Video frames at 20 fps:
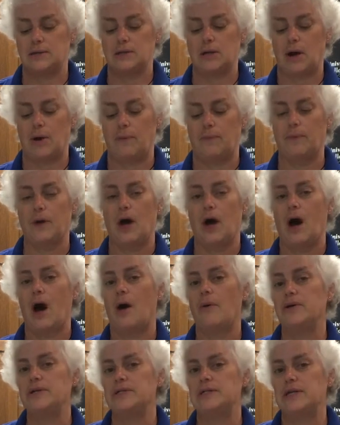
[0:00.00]
So
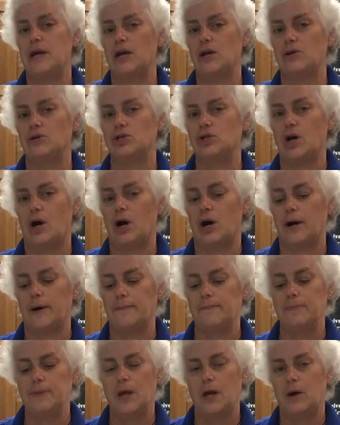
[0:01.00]
always date your
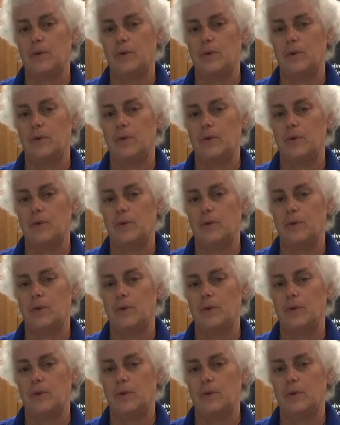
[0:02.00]
jar.